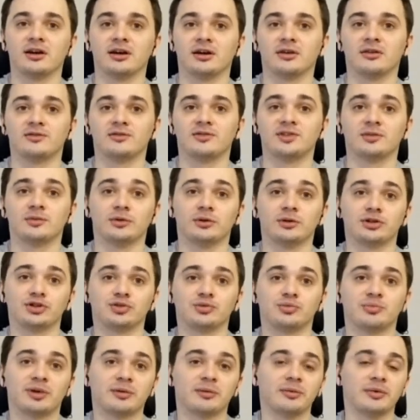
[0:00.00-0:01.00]
simply by
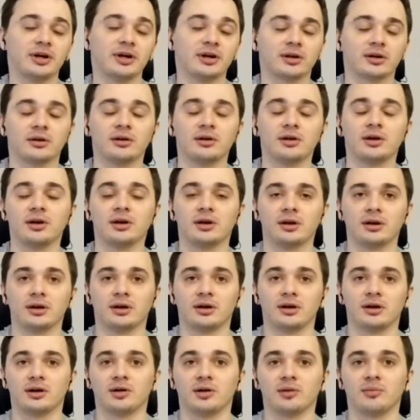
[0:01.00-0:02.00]
resetting the smart
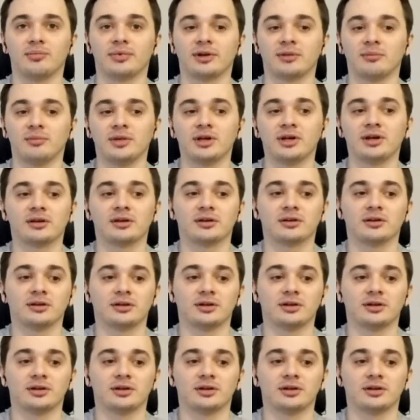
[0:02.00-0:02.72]
meter from time to